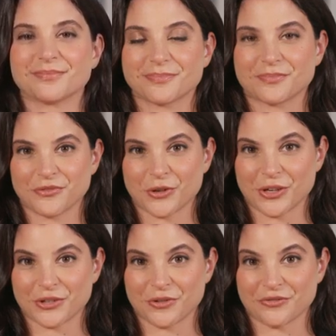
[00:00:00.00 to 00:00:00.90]

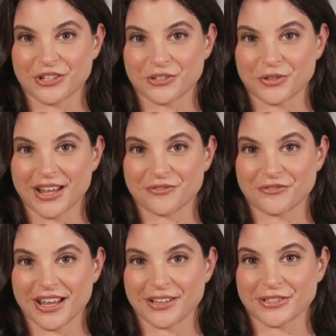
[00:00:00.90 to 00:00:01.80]
4. Review and
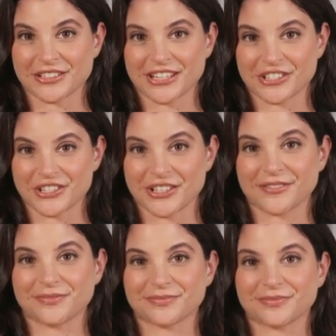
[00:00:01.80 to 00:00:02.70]

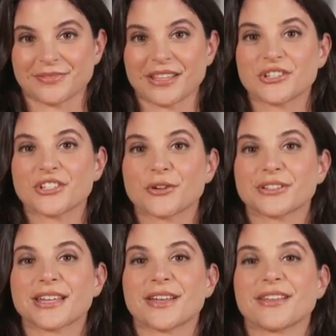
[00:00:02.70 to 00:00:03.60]
finalization. Ensure
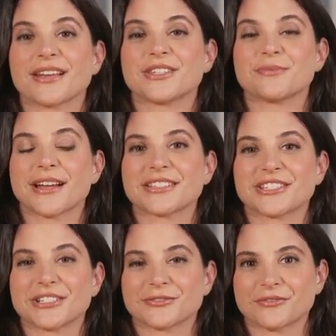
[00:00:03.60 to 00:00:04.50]
nothing's
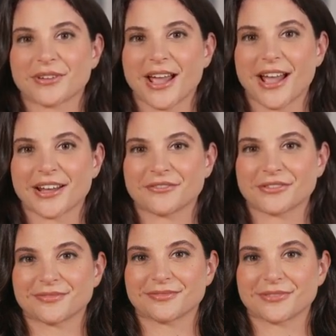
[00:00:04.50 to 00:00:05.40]
missed. 5.
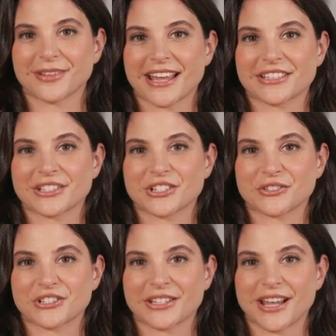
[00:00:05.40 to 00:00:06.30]

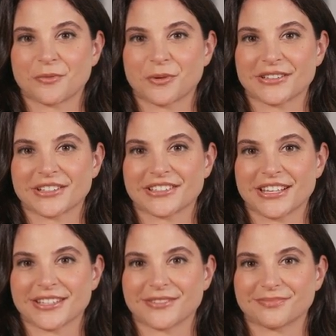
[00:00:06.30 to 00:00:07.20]
Execution and
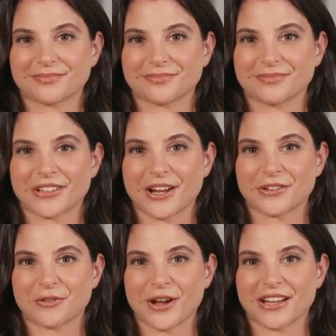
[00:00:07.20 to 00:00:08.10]
witnessing. Done
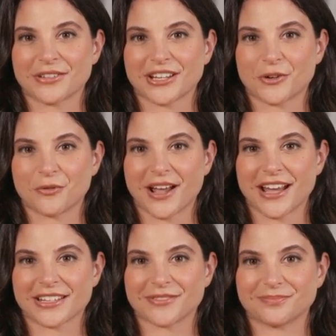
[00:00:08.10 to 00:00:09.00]
the right legal
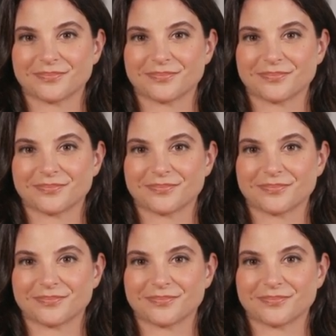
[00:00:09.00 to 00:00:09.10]
way.